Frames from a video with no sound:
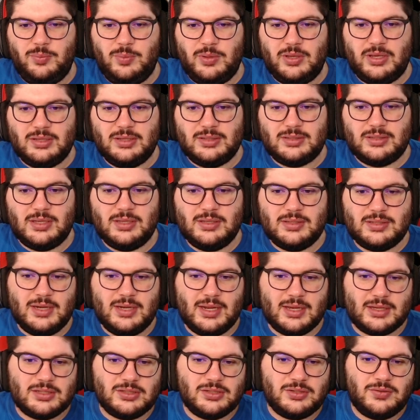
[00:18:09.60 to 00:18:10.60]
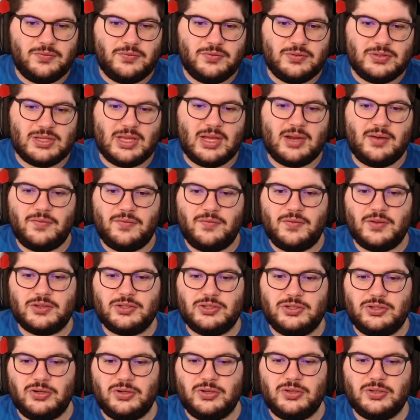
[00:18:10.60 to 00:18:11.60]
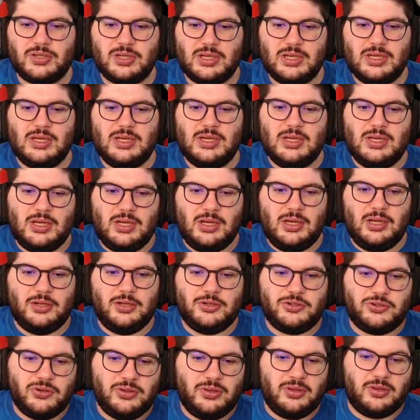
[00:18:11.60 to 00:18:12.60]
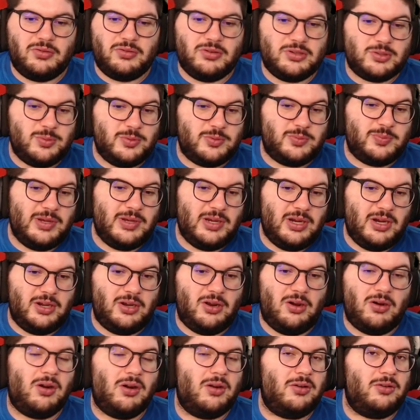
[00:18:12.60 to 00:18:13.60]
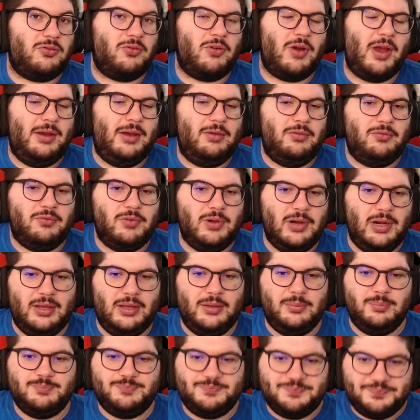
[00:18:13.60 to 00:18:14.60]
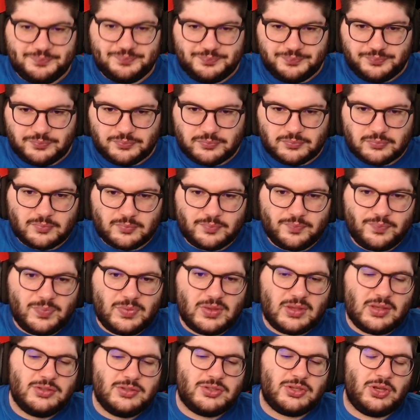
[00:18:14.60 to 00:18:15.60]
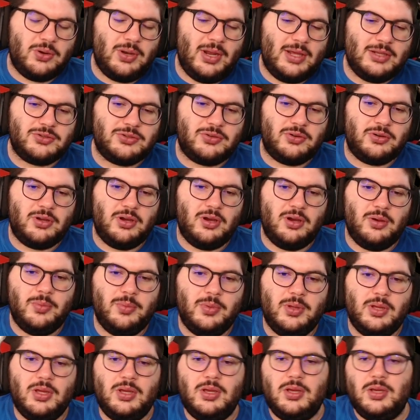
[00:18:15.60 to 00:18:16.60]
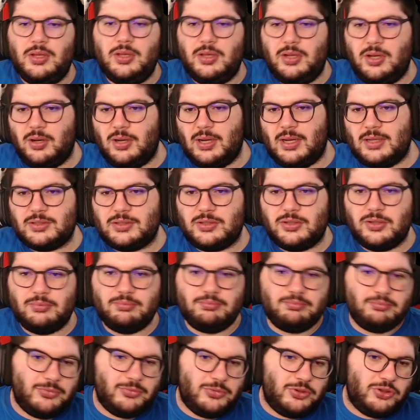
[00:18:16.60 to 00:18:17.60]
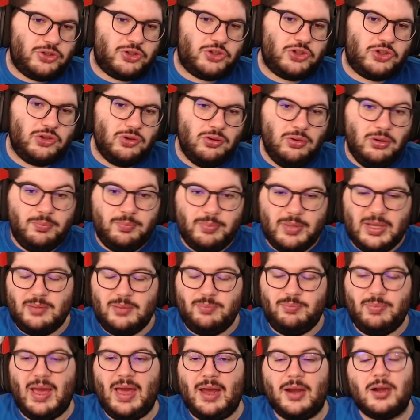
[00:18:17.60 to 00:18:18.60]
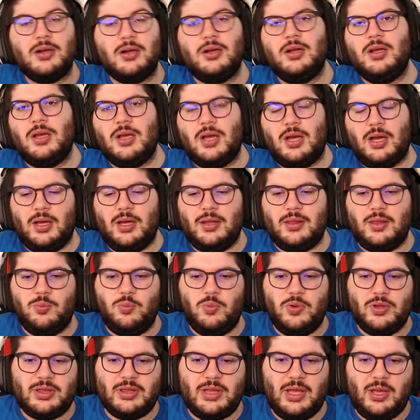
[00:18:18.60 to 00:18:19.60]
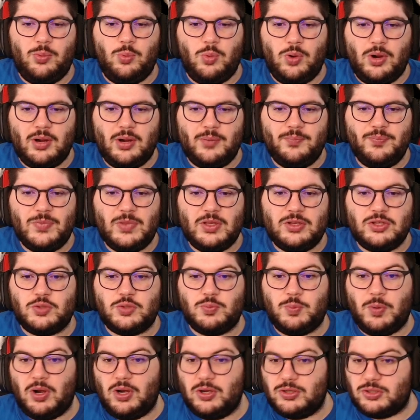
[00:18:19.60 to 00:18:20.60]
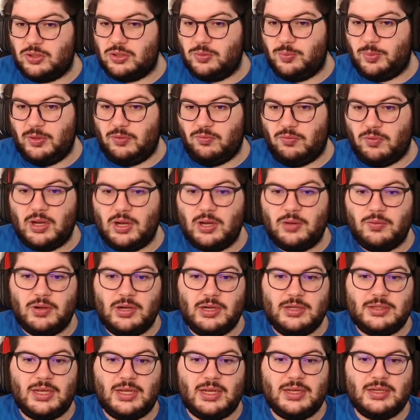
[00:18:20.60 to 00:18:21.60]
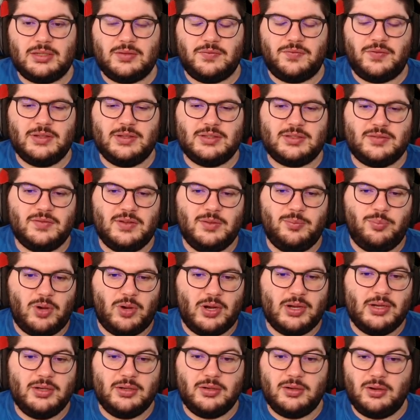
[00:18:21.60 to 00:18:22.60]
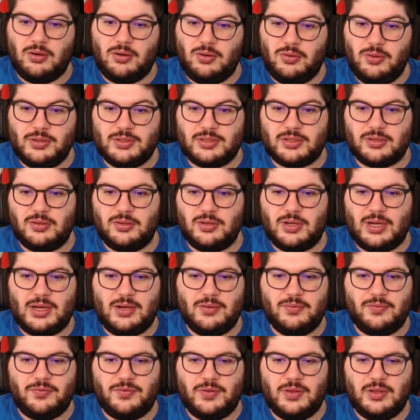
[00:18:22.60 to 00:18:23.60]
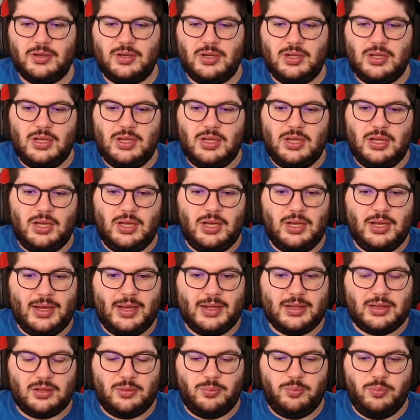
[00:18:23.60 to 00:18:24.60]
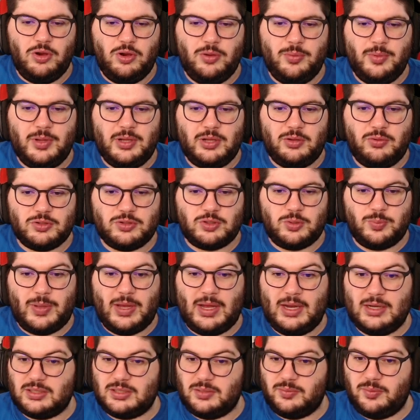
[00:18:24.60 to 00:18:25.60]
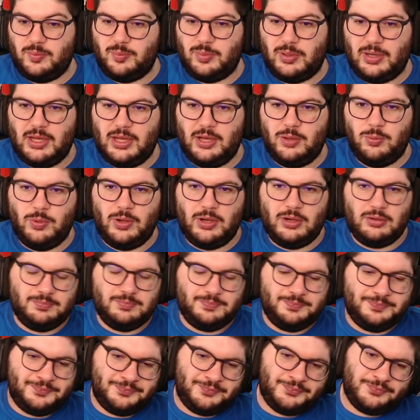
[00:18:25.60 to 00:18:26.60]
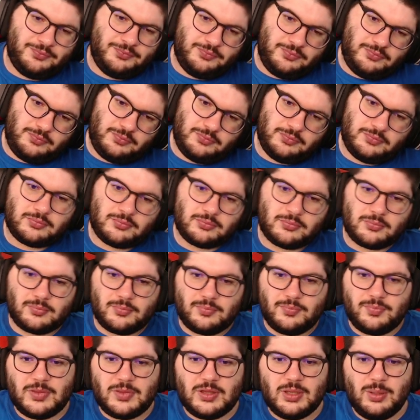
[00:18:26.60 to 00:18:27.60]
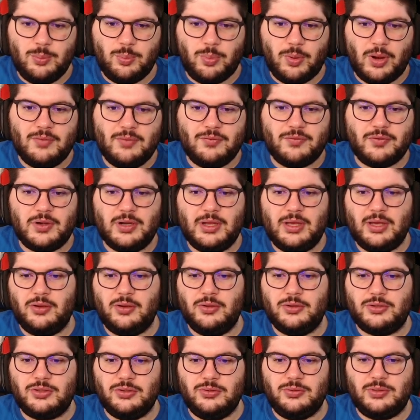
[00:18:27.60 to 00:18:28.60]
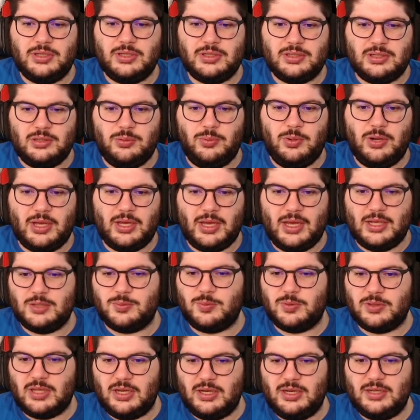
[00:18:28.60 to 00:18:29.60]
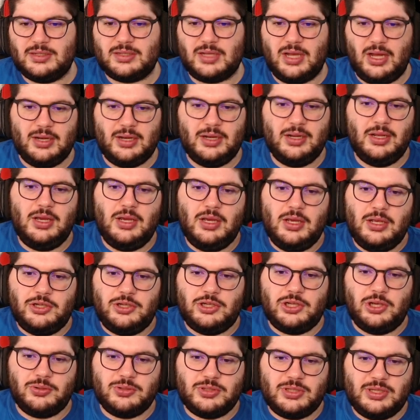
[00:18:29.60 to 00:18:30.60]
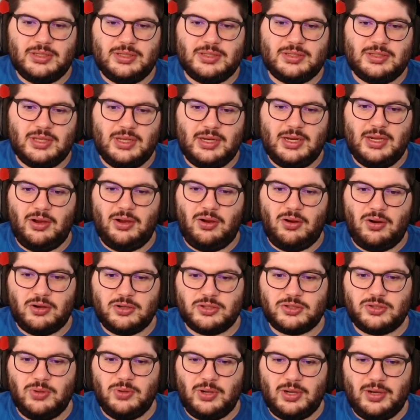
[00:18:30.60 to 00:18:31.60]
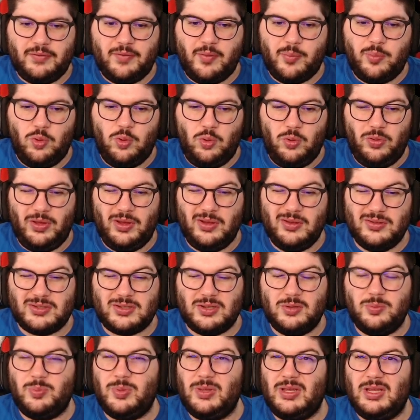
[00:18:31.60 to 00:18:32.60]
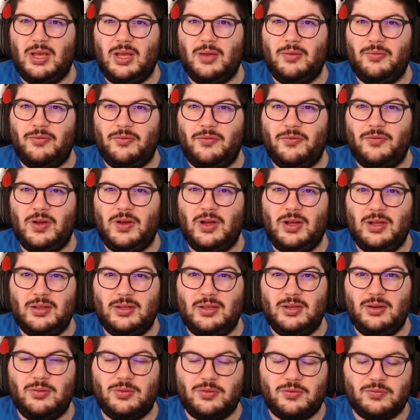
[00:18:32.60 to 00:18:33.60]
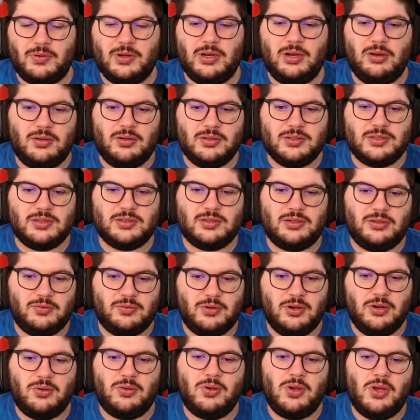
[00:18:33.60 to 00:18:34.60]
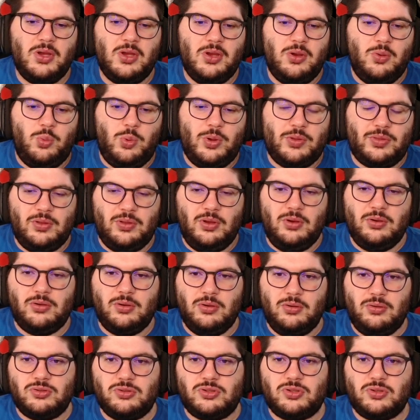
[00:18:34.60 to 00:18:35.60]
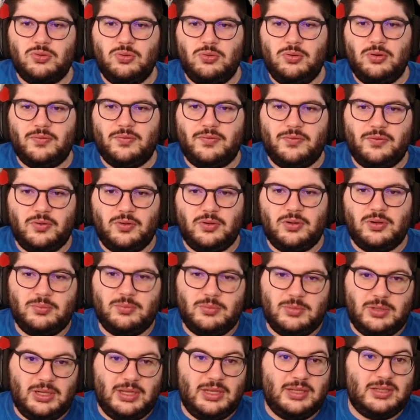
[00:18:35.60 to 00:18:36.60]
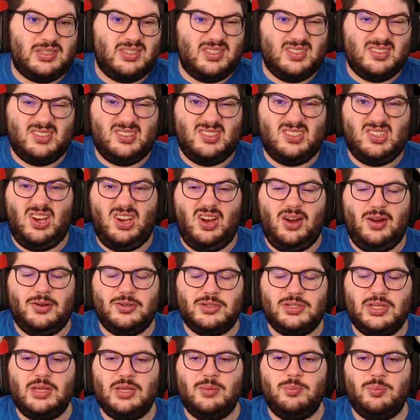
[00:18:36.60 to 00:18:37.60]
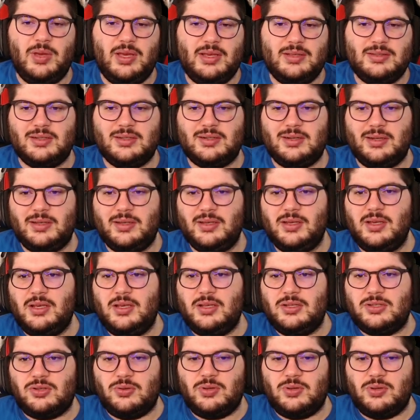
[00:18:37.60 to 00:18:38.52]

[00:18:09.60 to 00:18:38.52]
because his next set of fixtures during the Christmas period aren't great, really. So Leicester at home, Leicester should be better than what they were. Spurs could be really, really tight defensively. Brighton are always a good outfit at the moment. Crystal Palace have been playing well. Brentford, he could do decently well against, but then he's got Chelsea, City, Arsenal, and Liverpool. Those could be, three losses in a row with no goals scored for Leeds' entire team, basically. So